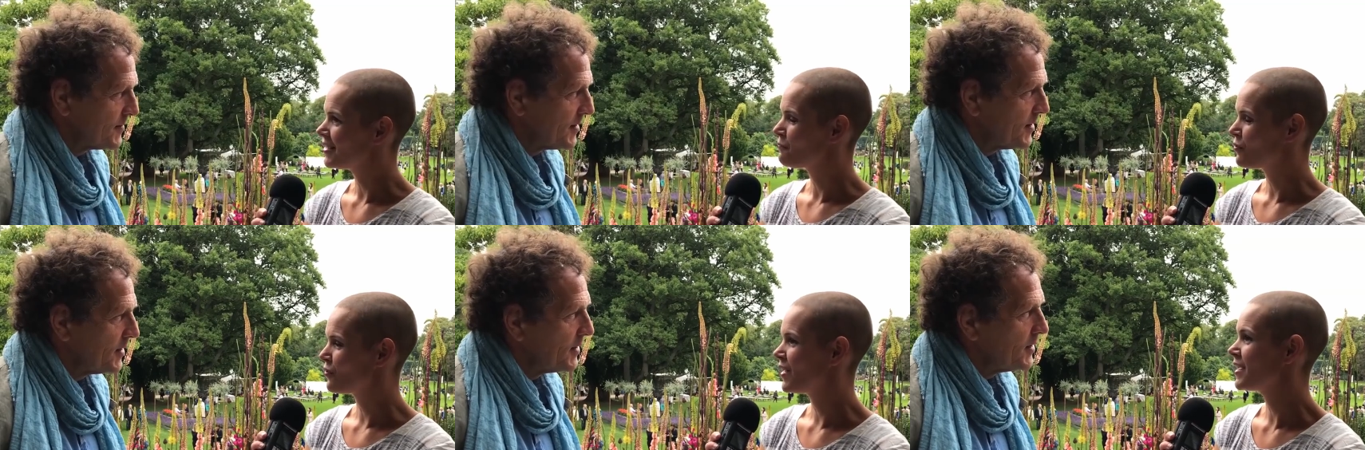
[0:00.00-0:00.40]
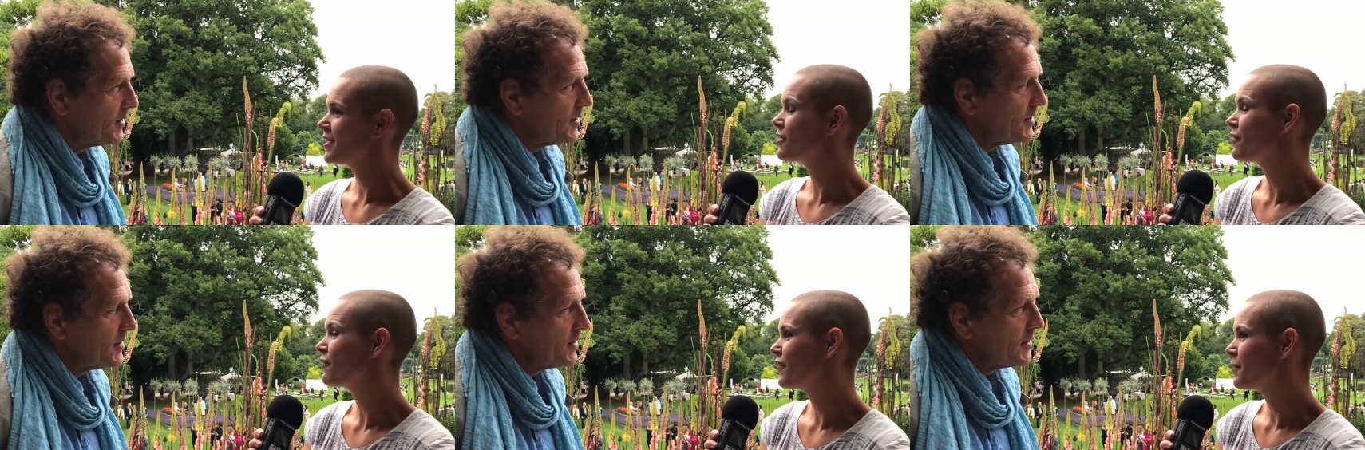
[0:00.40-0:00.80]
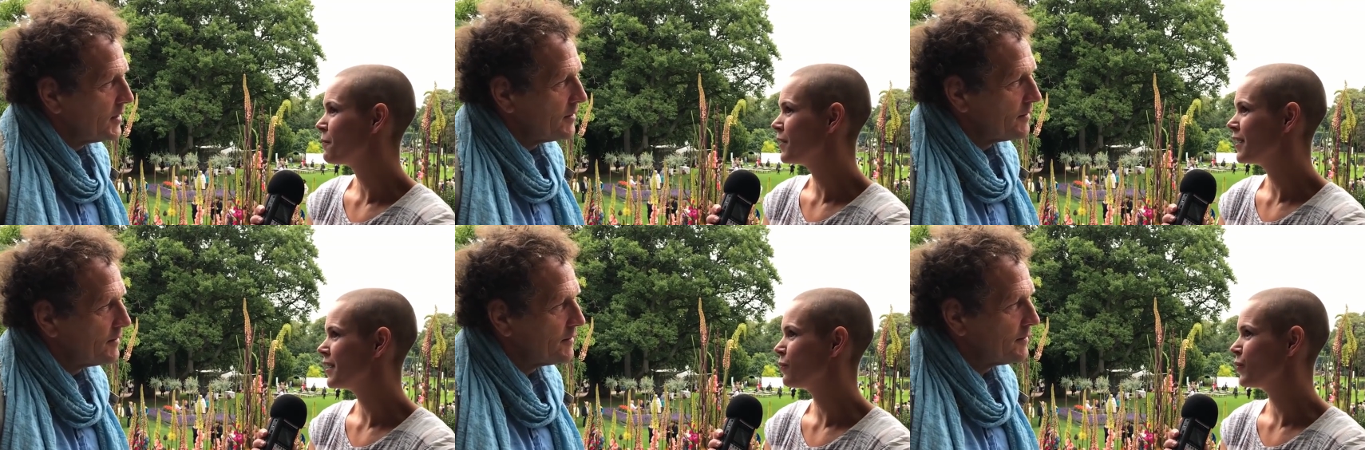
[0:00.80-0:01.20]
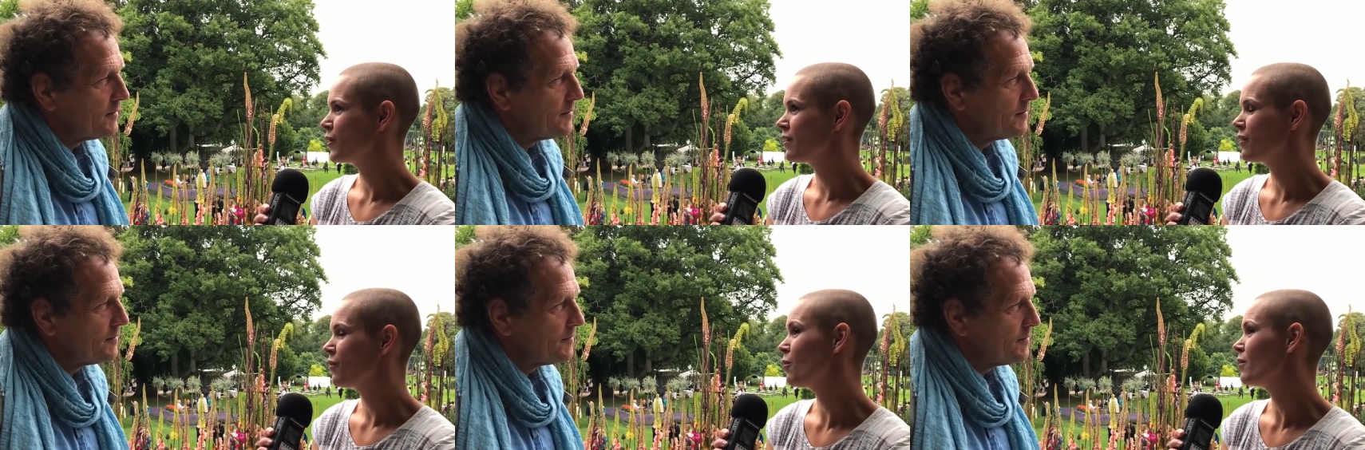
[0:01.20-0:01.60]
Speaker 1: and providing a family
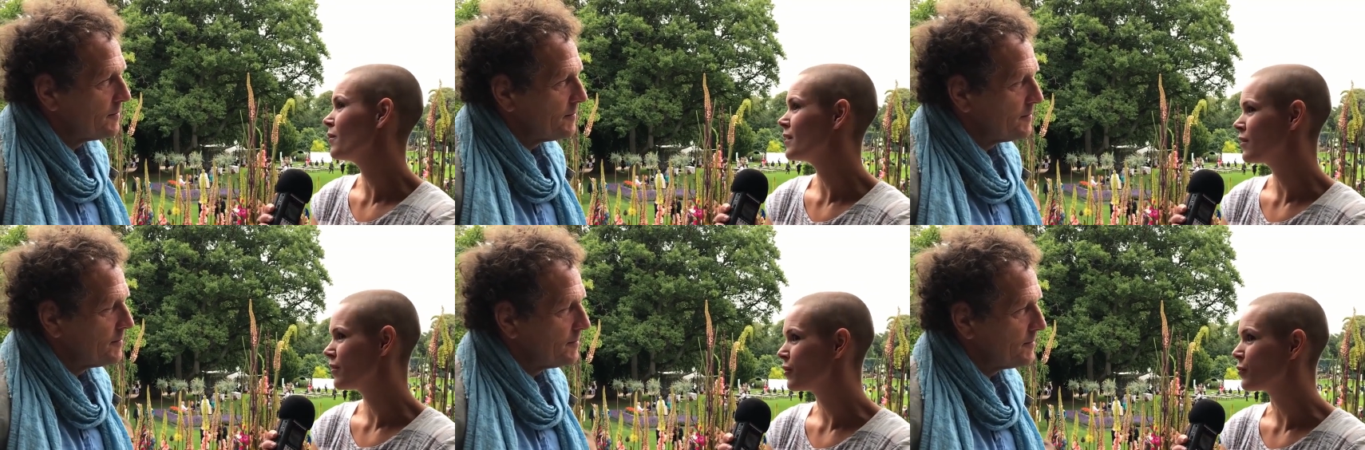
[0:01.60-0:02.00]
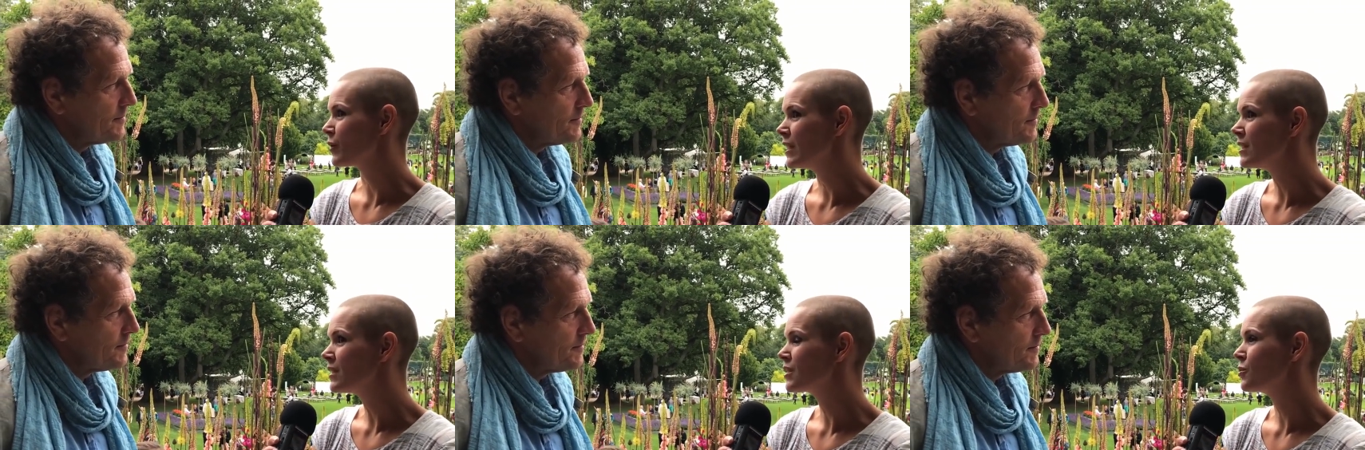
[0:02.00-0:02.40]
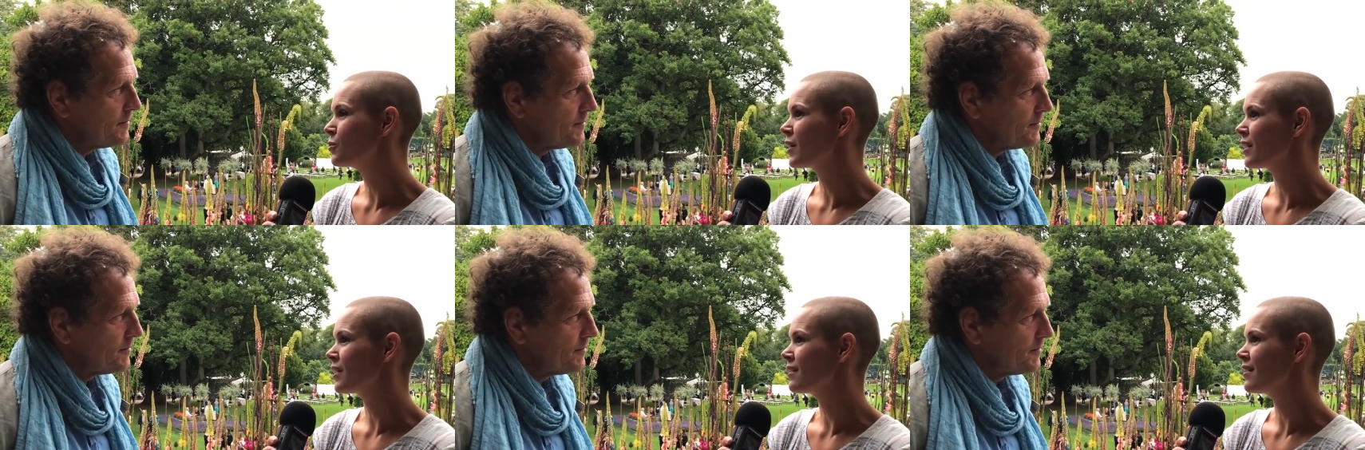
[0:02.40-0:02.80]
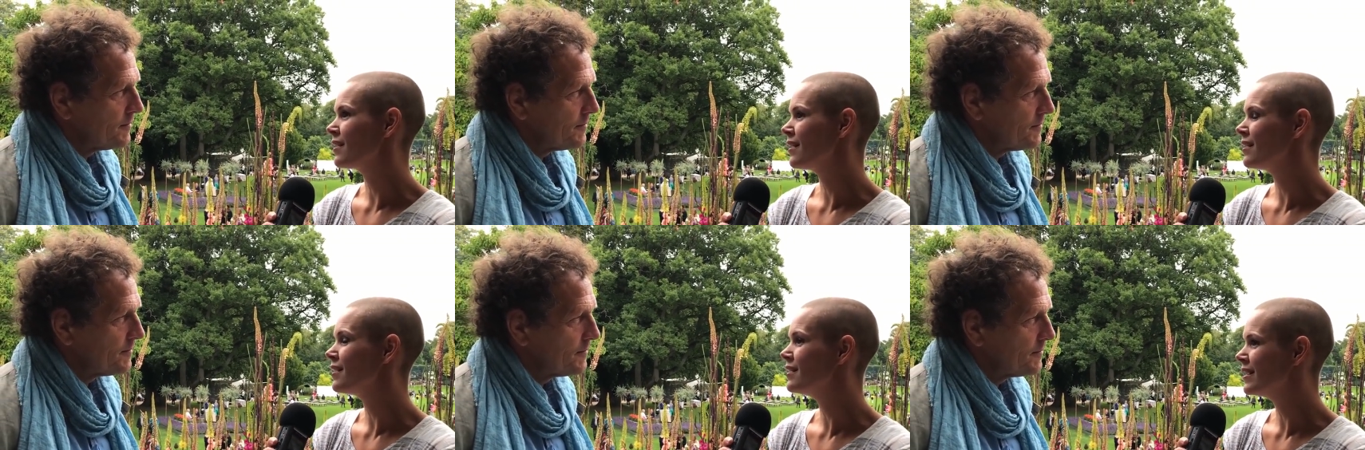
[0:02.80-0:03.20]
with all the greens you can
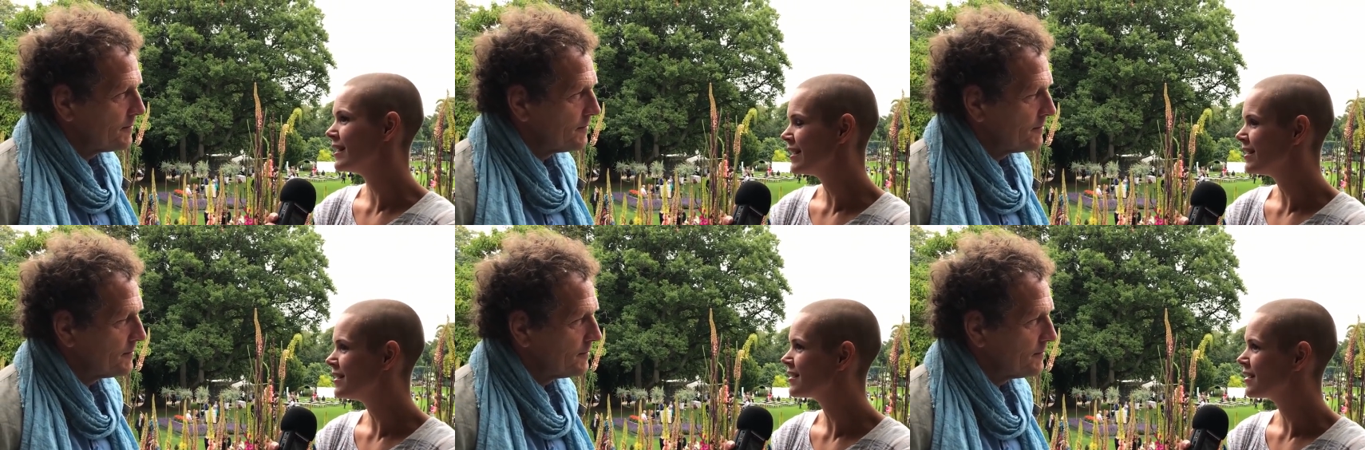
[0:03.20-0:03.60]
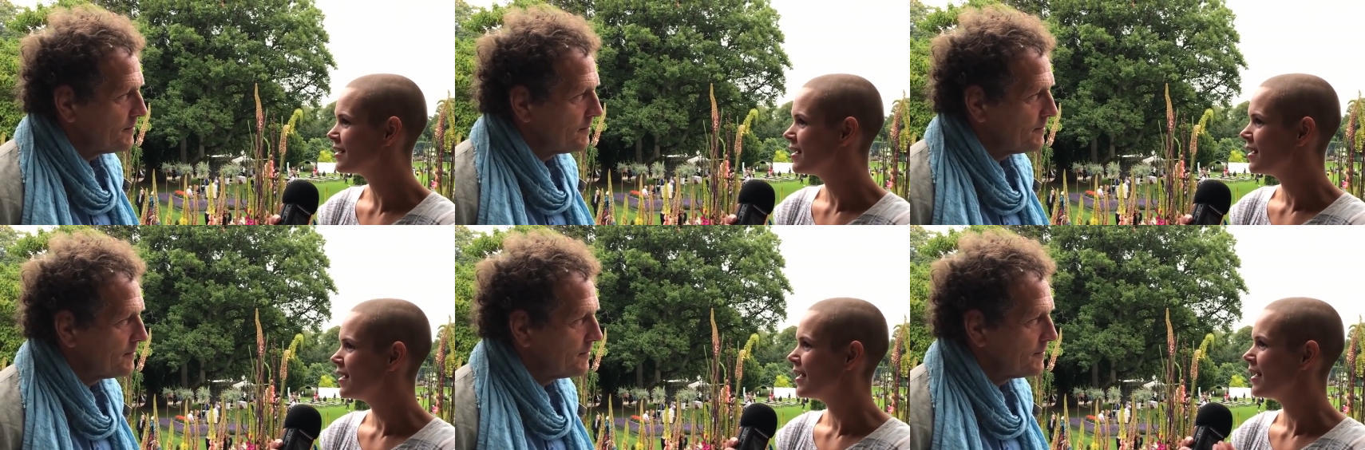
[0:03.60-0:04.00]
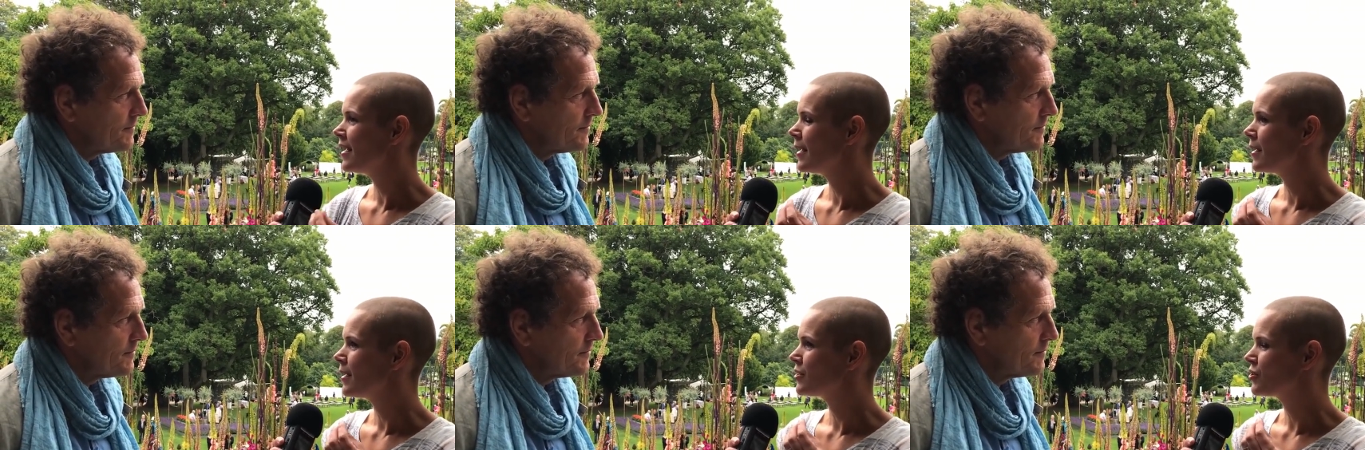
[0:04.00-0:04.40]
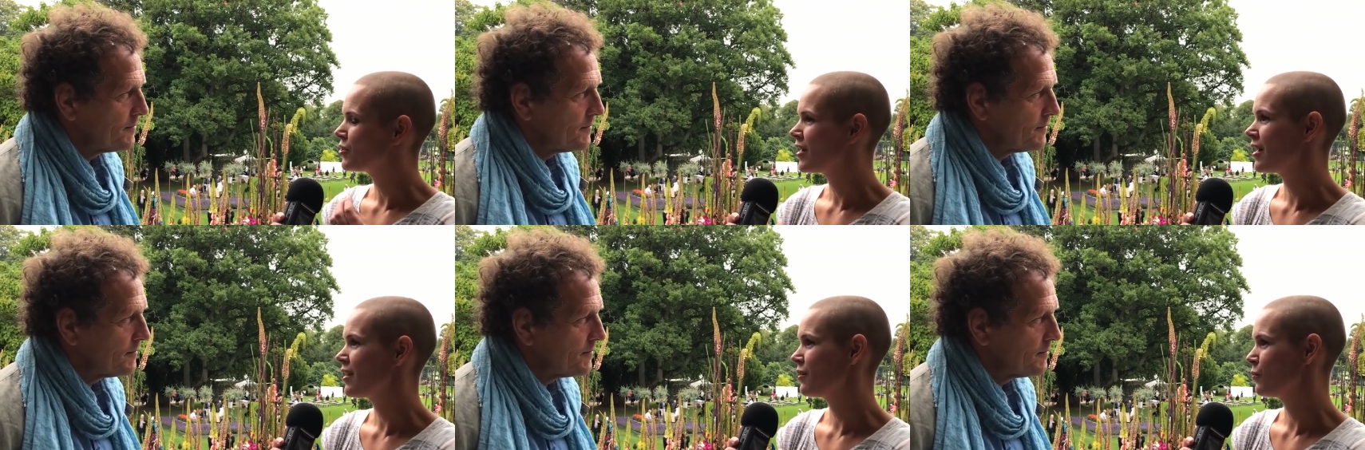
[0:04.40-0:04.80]
need, uh,
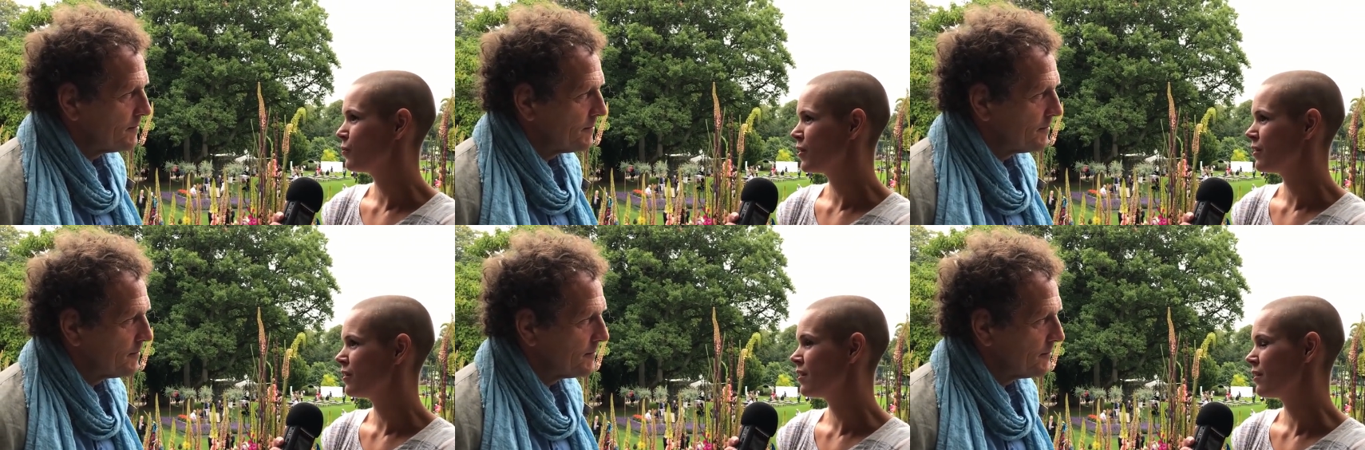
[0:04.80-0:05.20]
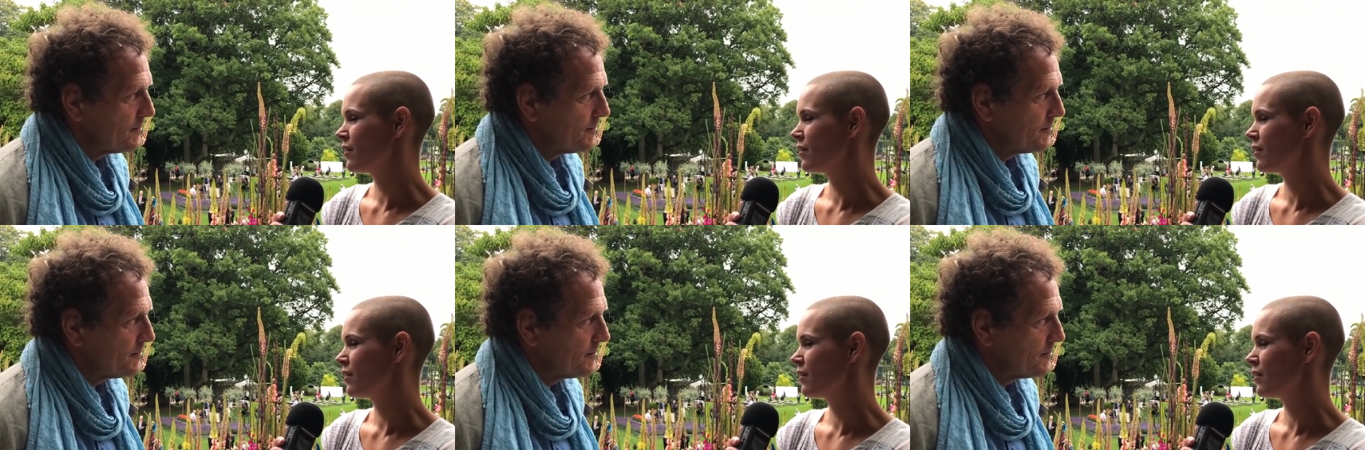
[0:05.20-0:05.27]
together with